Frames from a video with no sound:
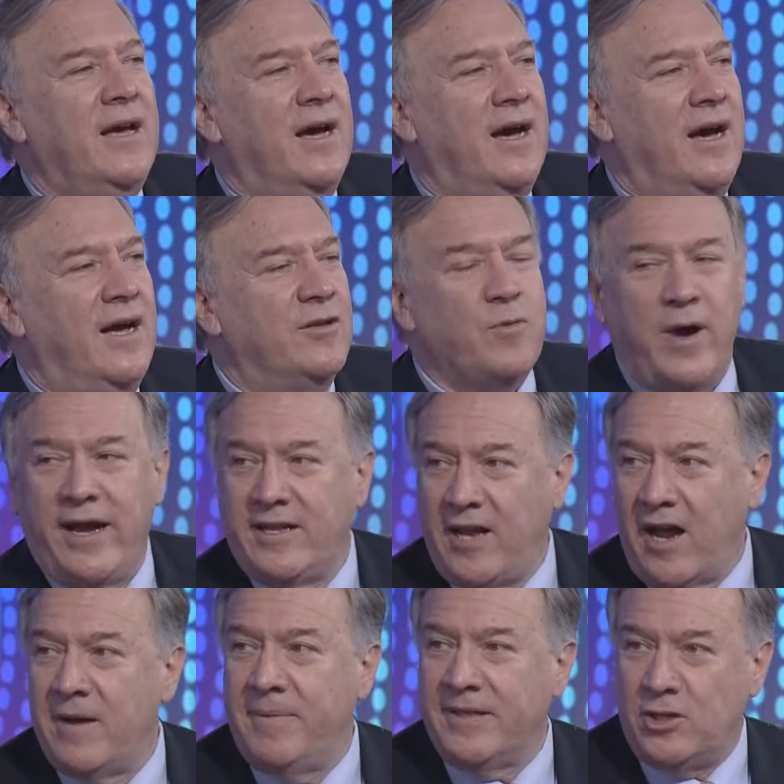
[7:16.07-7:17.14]
Uh, that's why I
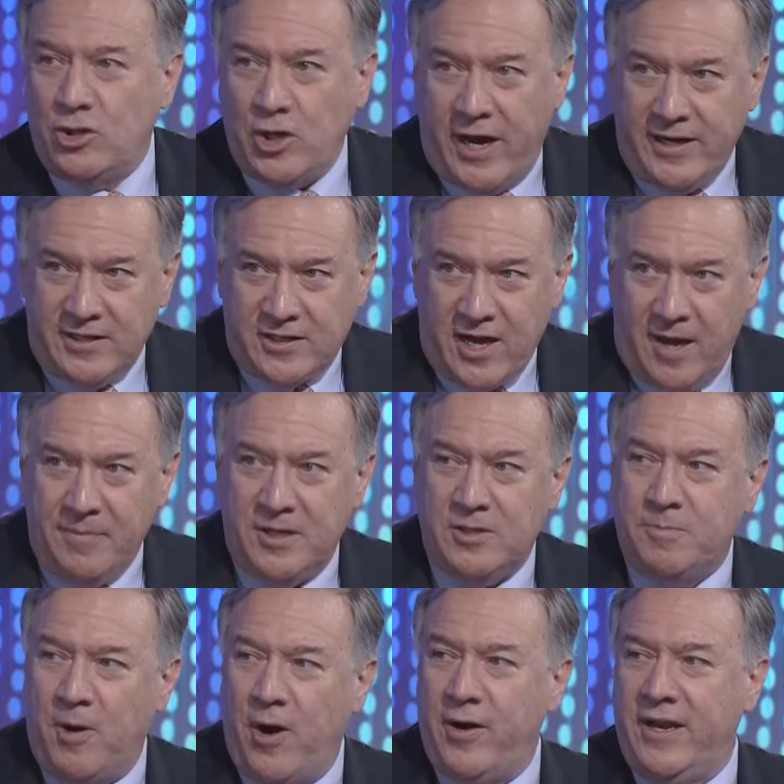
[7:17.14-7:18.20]
talk about the Chinese
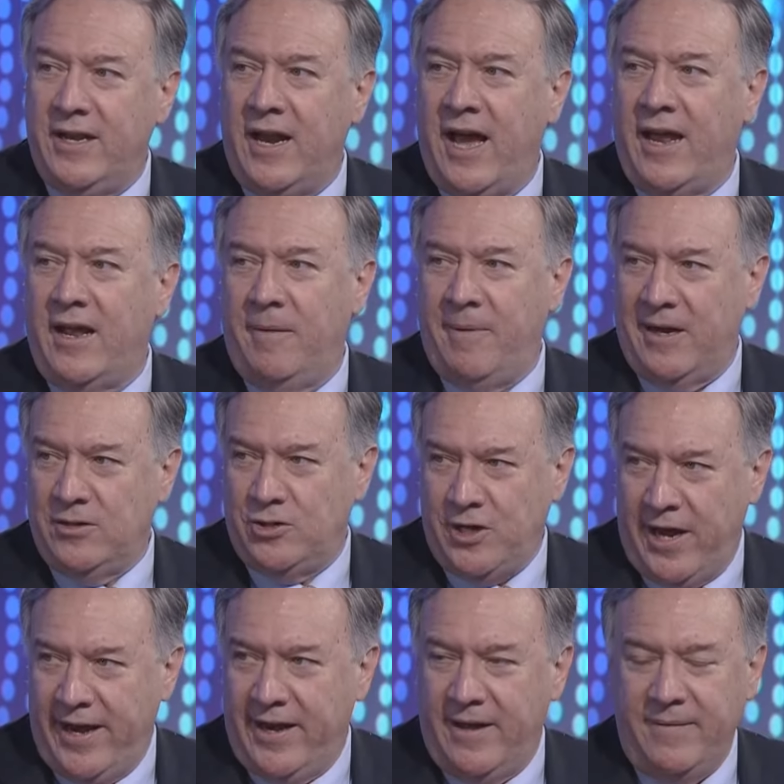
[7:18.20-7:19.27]
Communist Party, not about
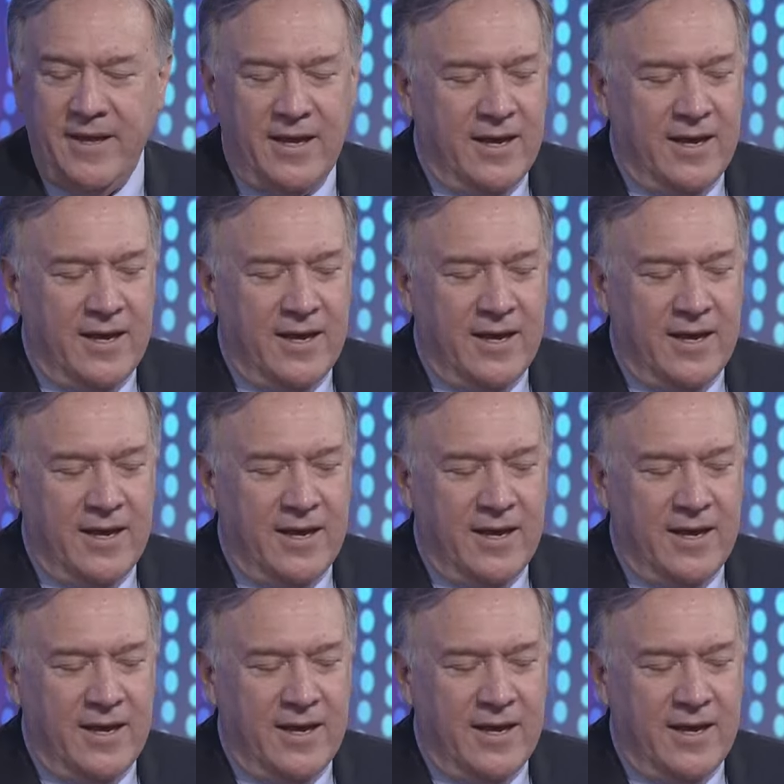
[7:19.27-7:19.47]
China.